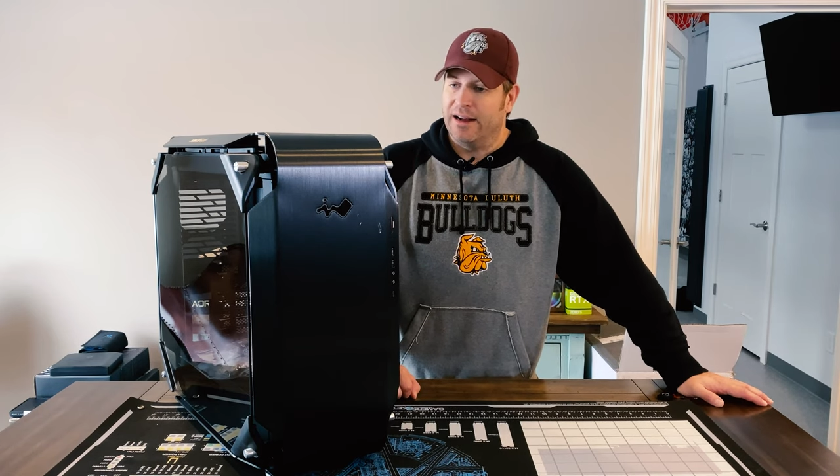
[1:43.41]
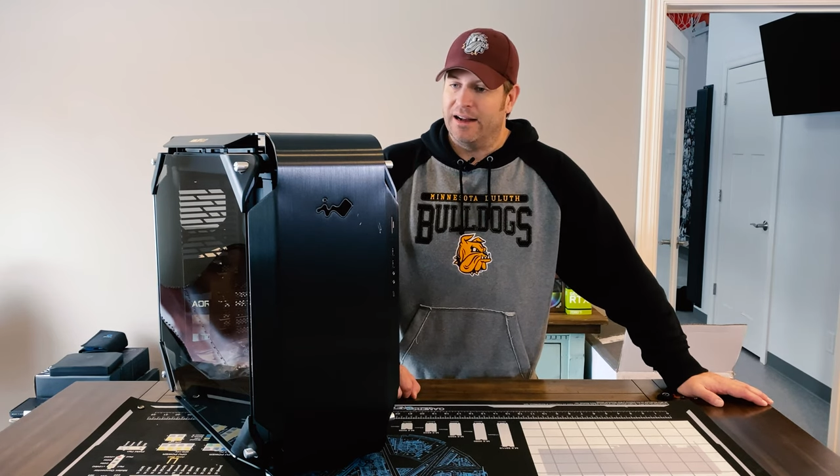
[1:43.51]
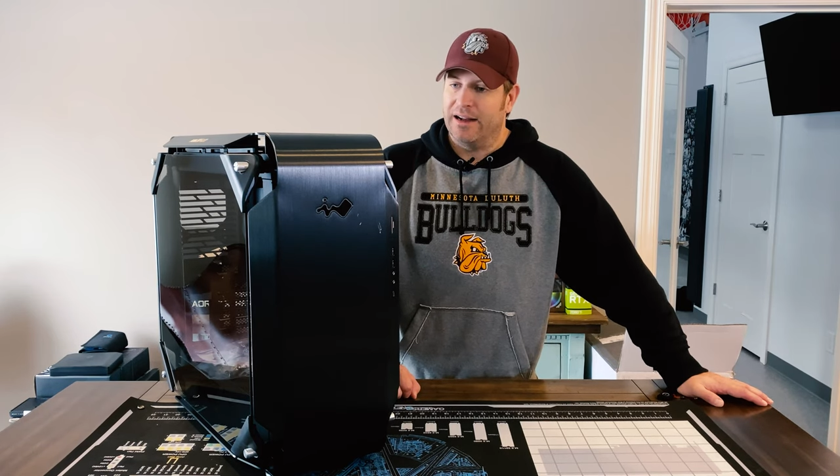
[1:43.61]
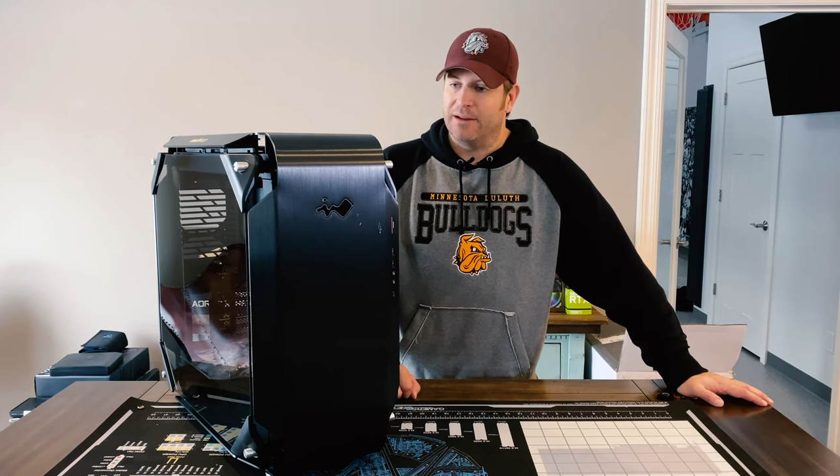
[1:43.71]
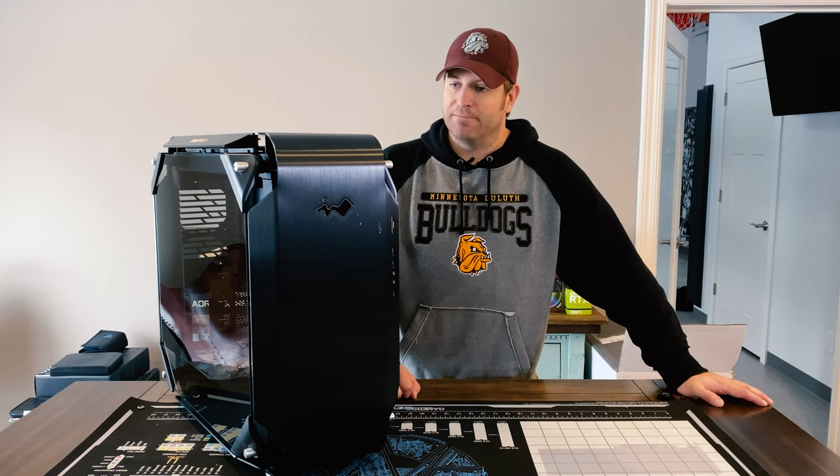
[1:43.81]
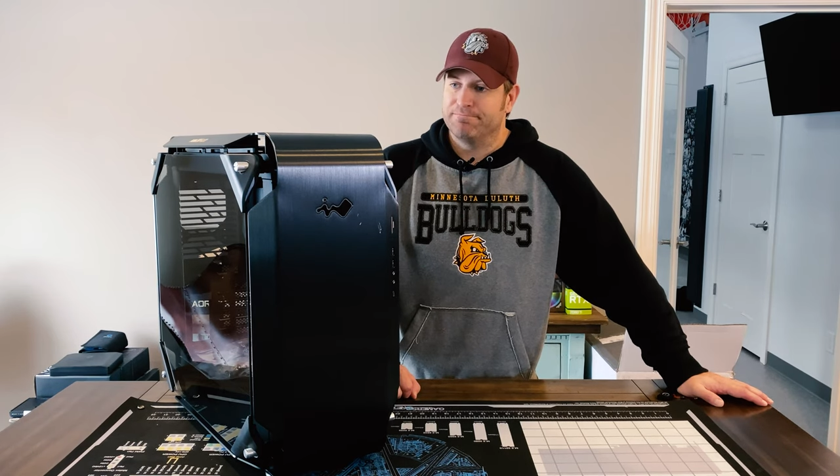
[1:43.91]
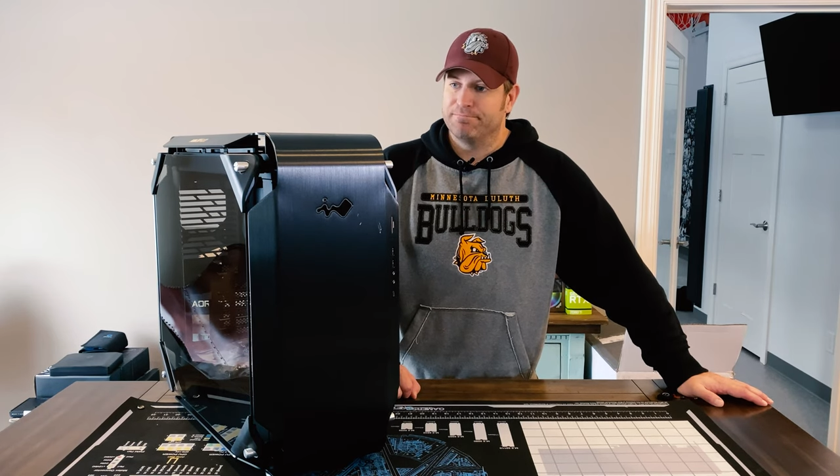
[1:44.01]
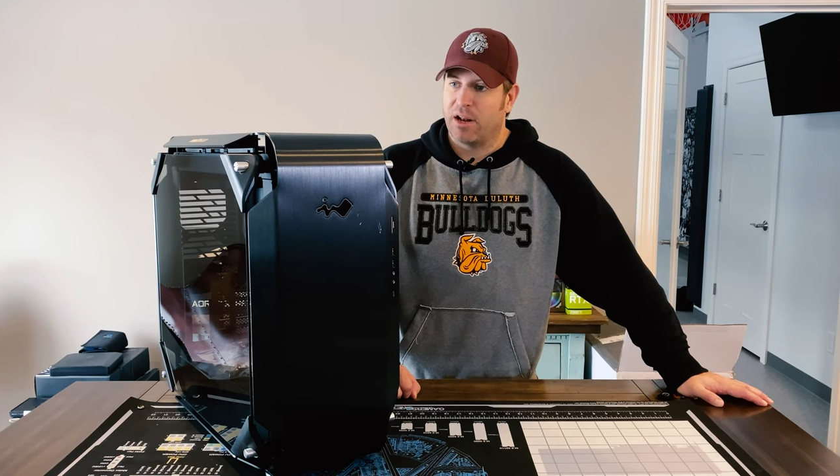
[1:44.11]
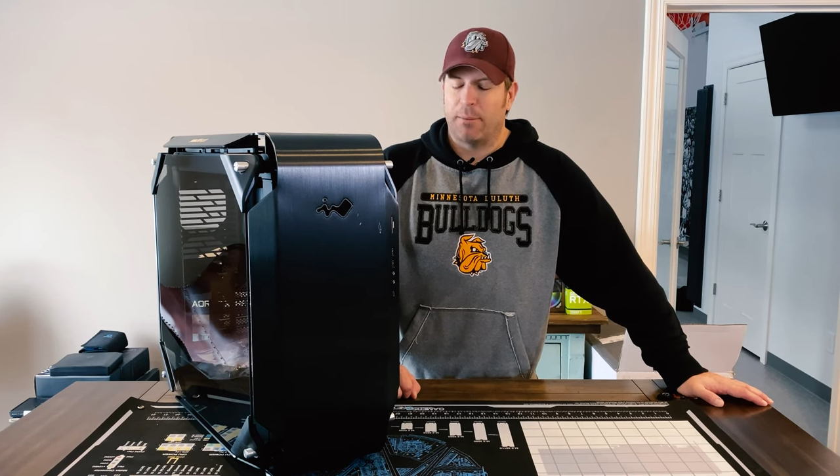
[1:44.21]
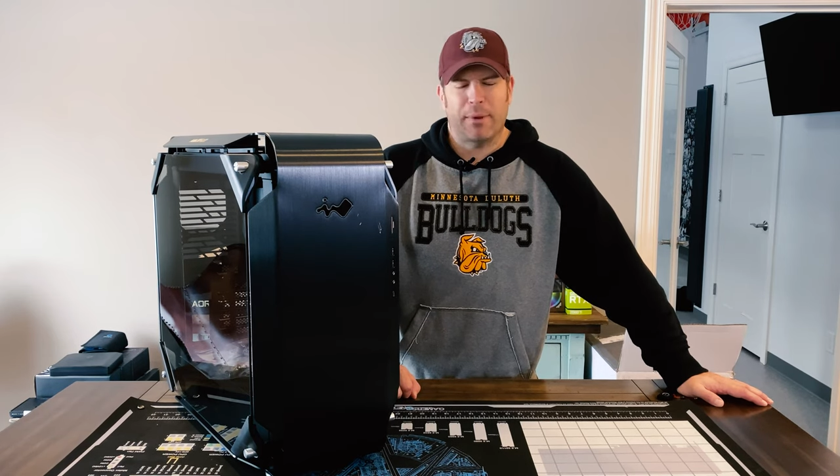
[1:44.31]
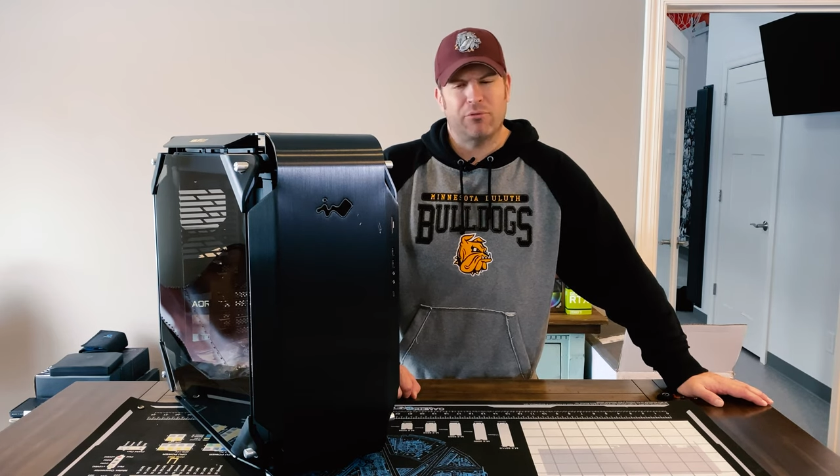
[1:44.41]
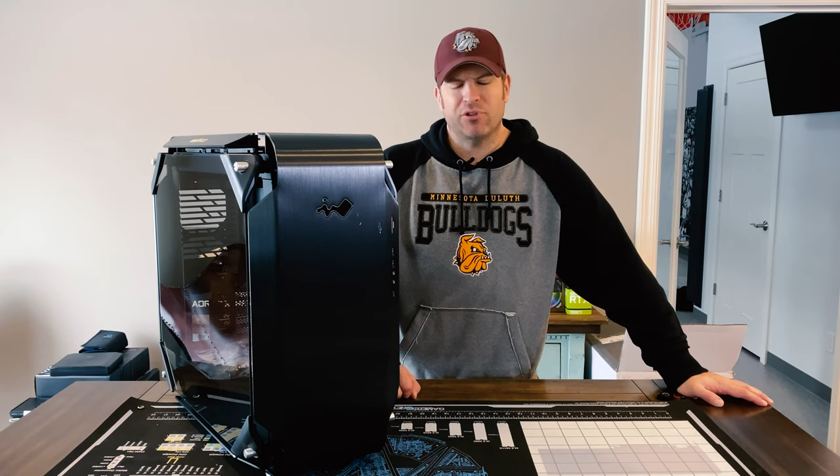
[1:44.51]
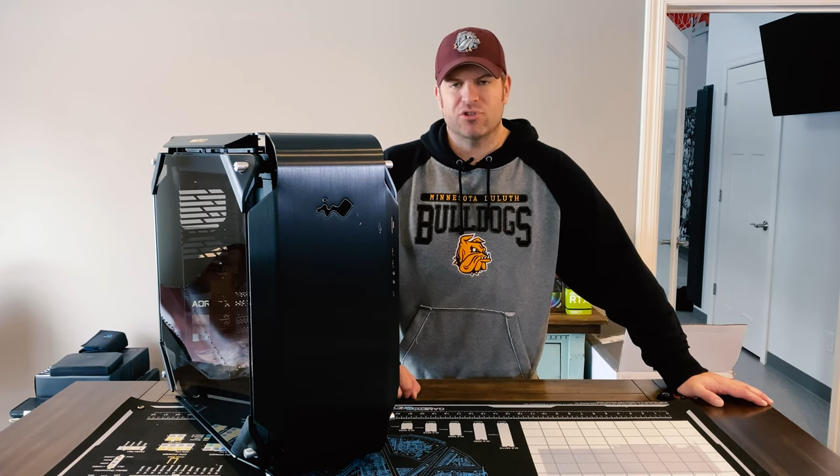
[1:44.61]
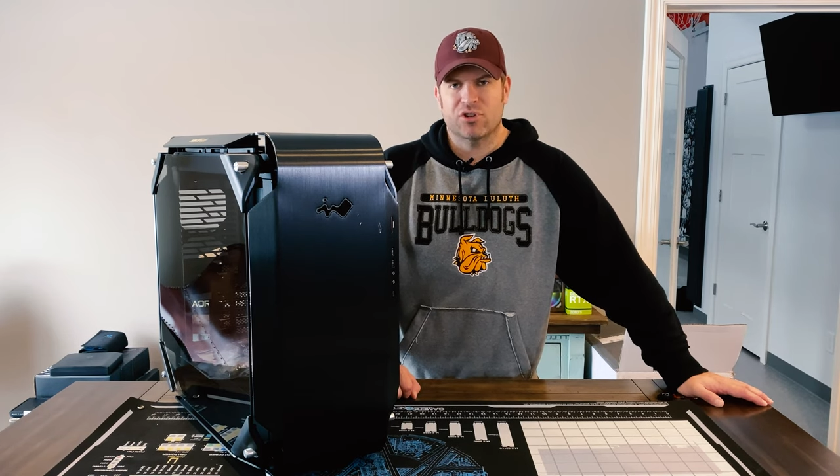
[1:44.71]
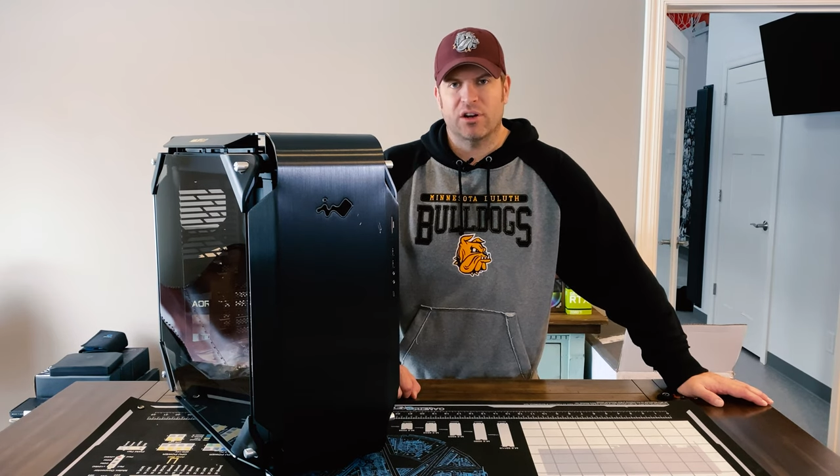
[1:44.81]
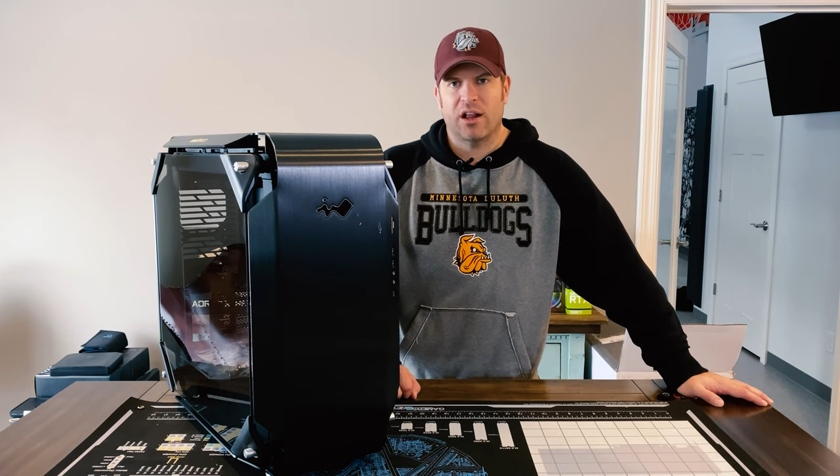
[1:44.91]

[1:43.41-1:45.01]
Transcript: Um, but I'm not really sure